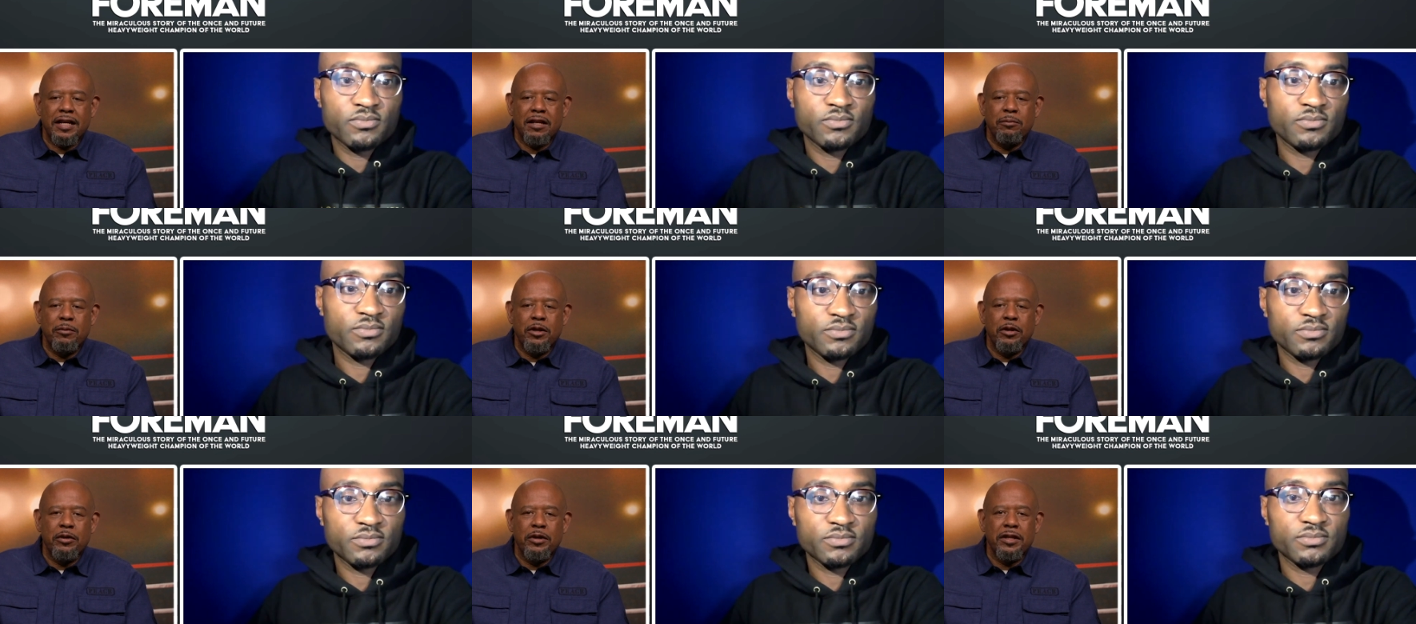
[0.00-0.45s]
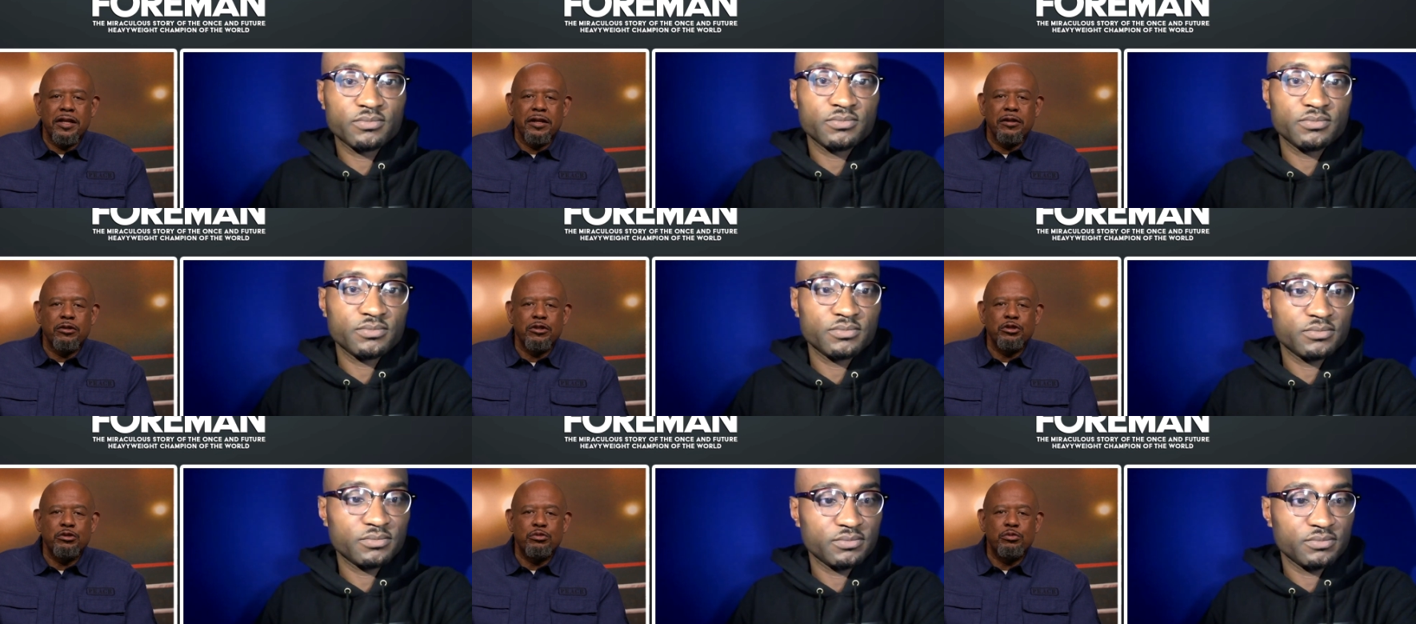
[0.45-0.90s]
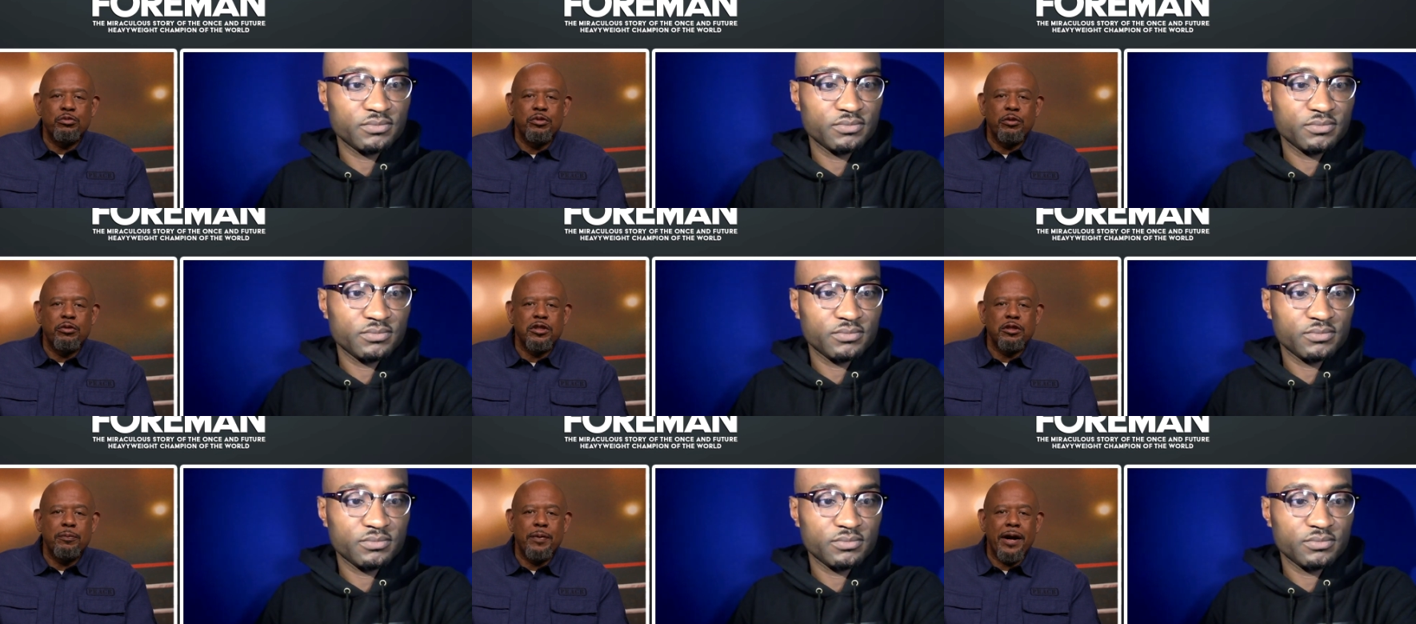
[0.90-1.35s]
Speaker 1: there's a documentary that
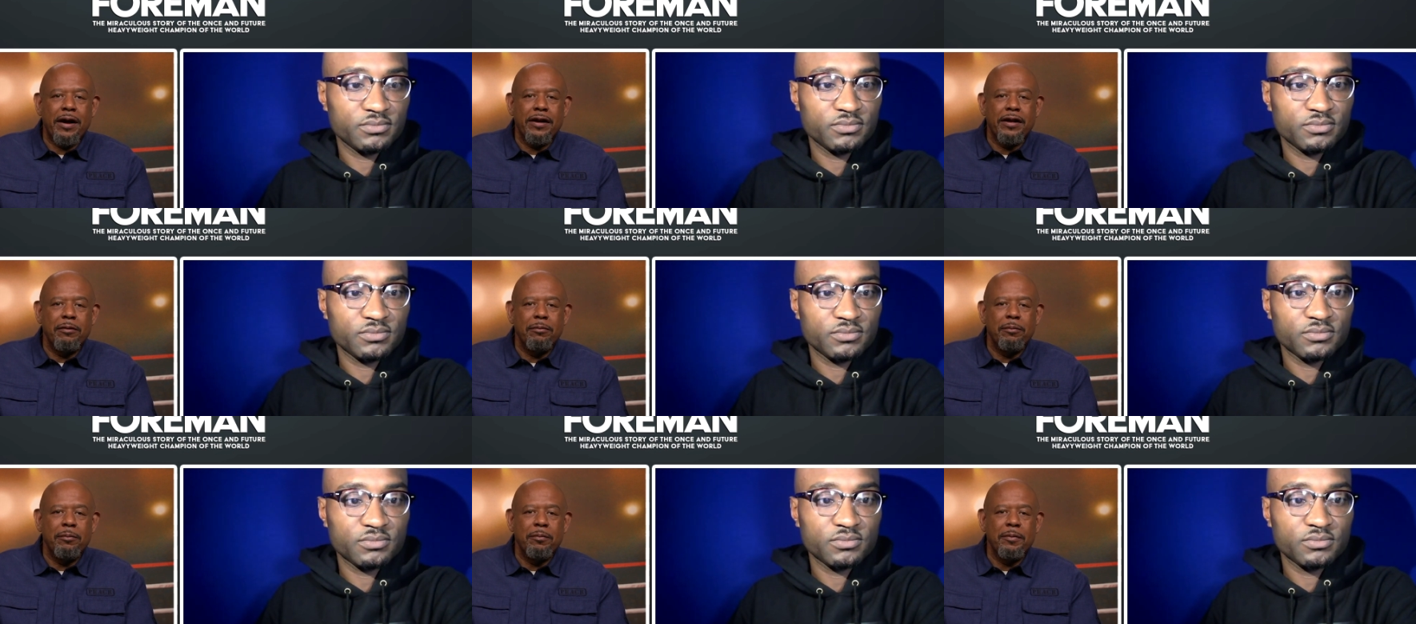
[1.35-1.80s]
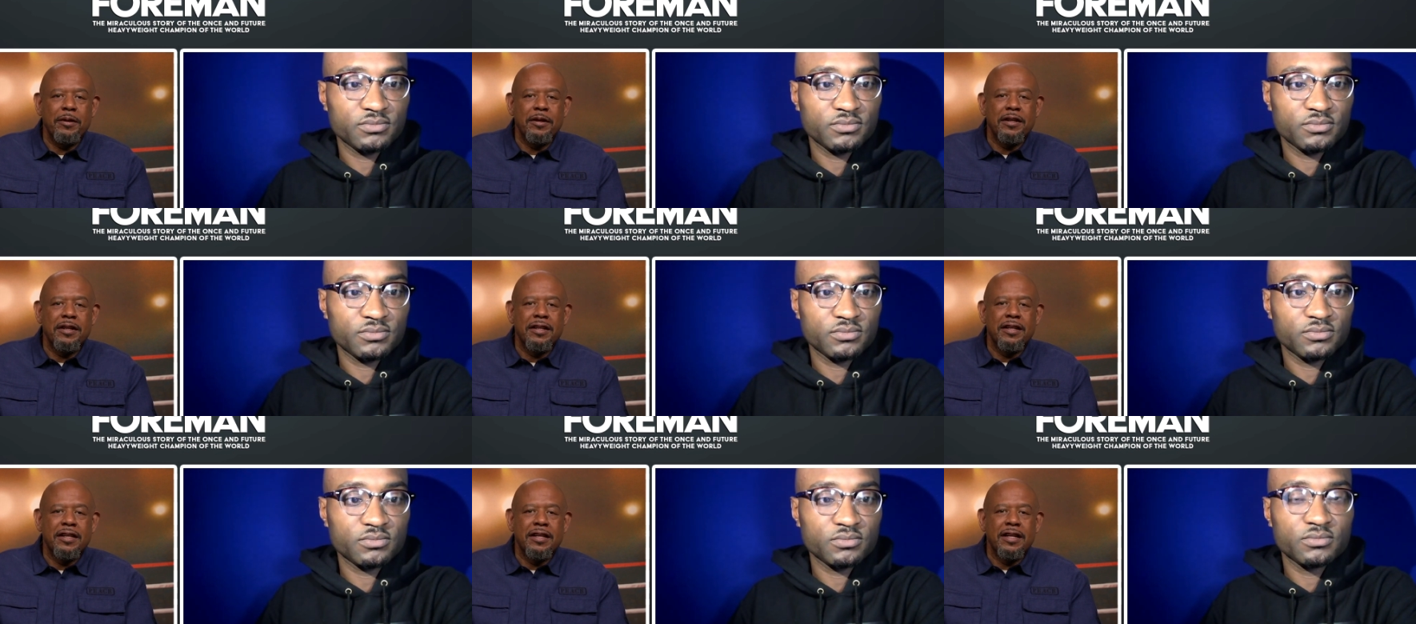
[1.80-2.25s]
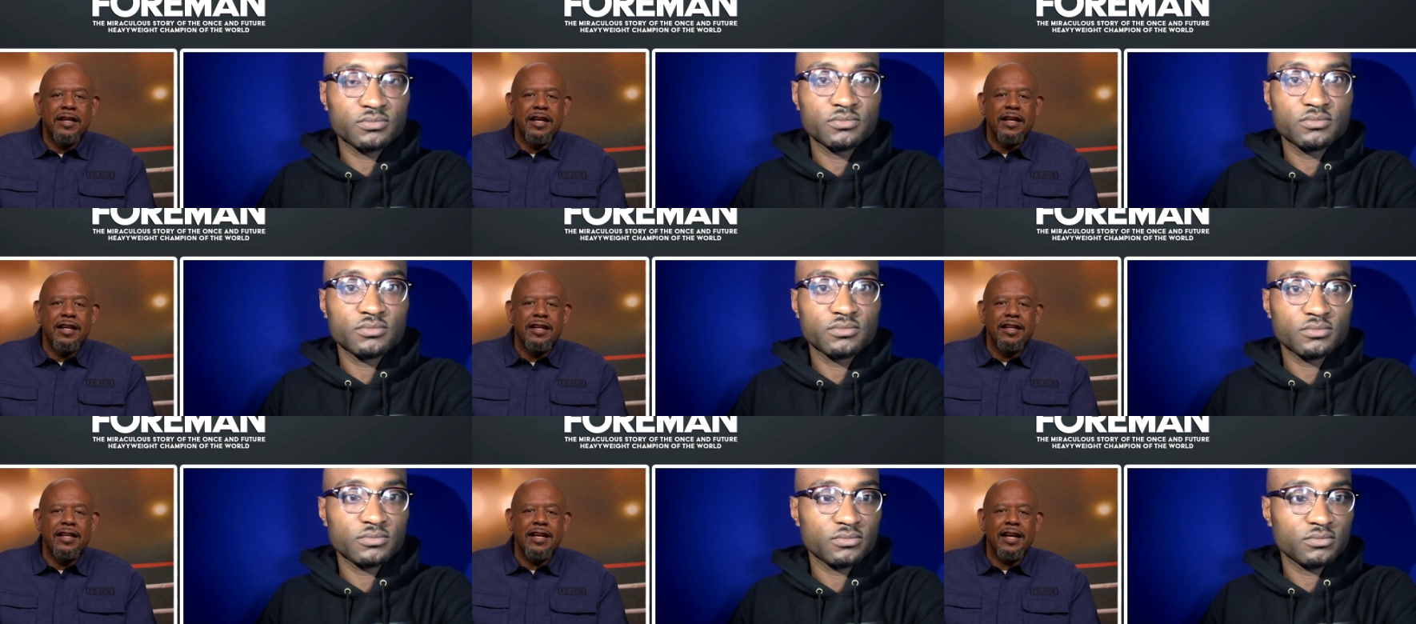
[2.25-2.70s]
was that was about him,
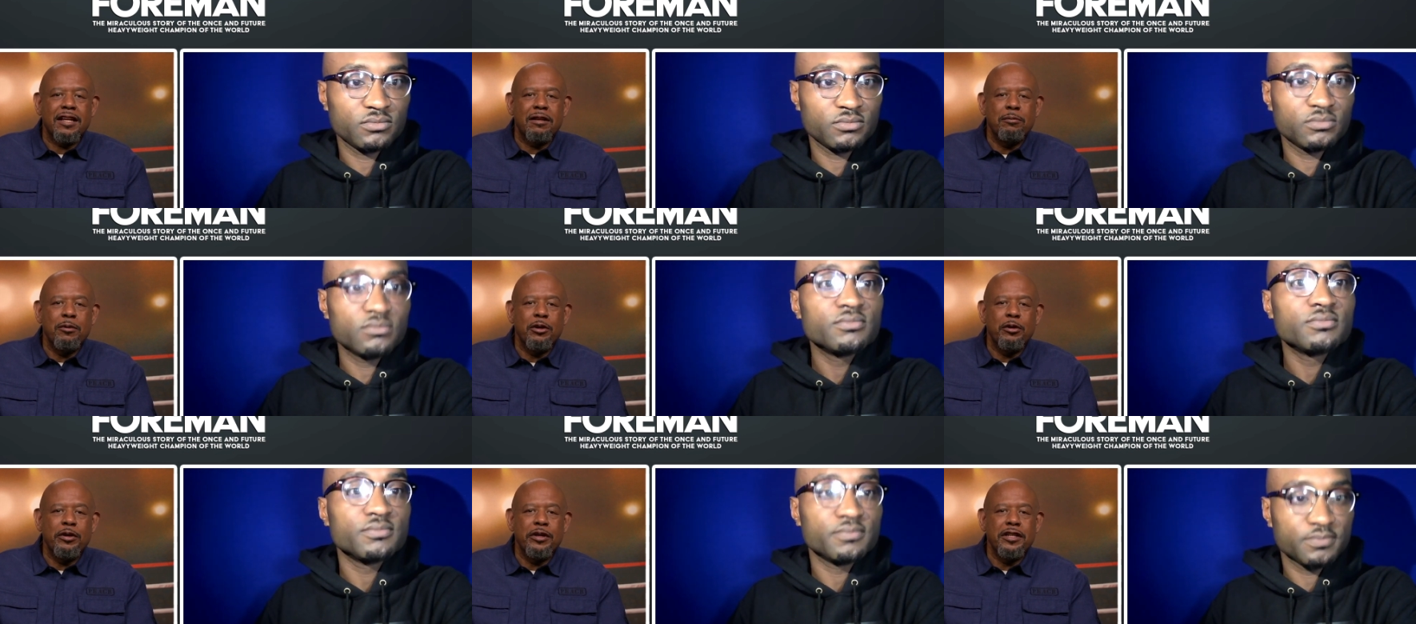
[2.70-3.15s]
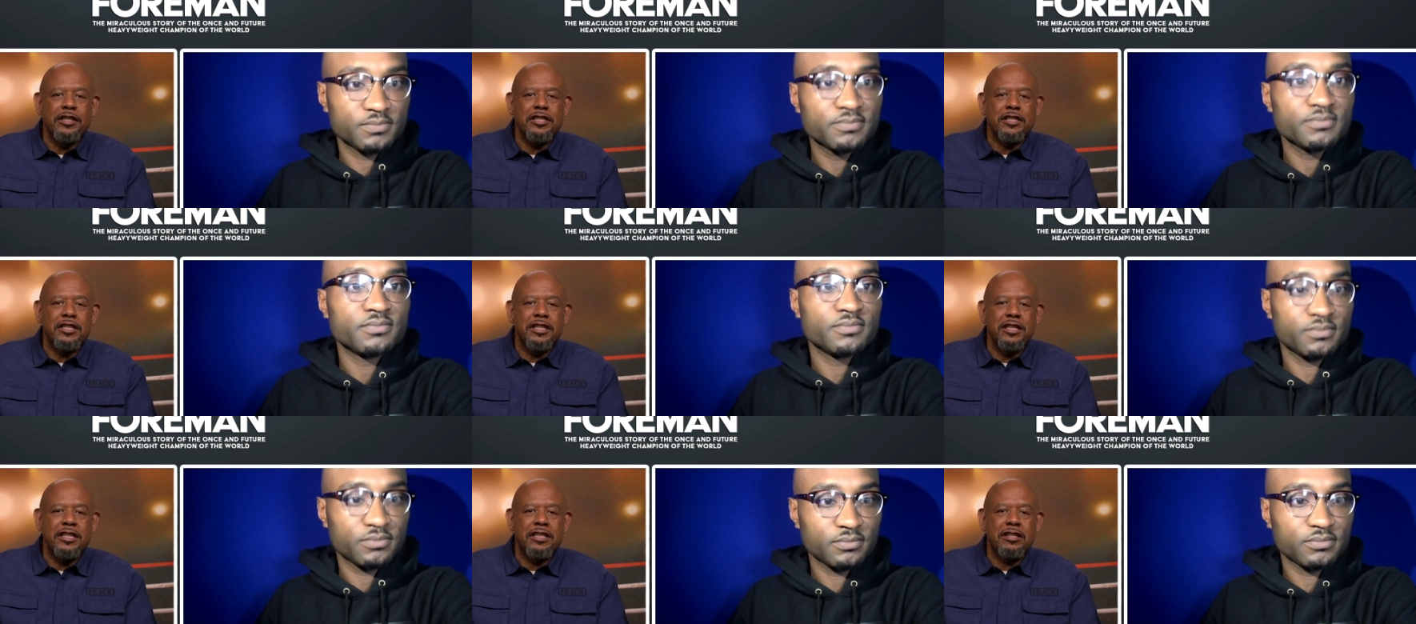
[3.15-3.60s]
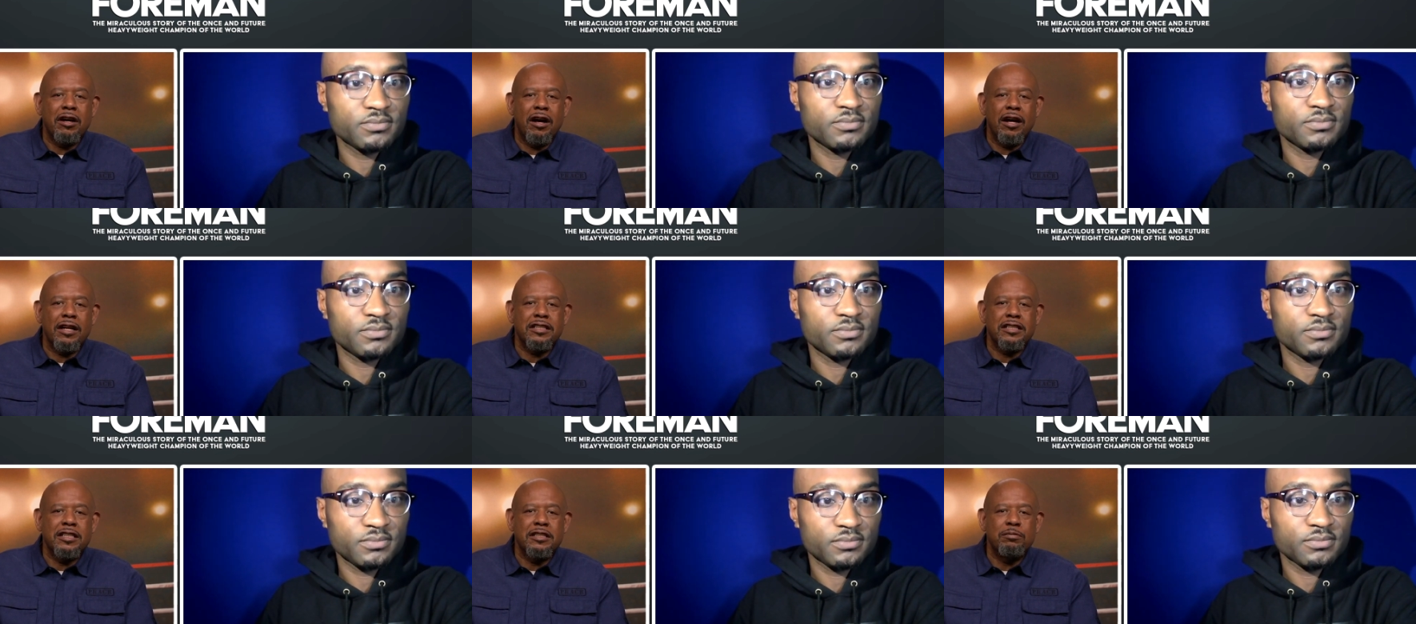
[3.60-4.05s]
and in the documentary, he, he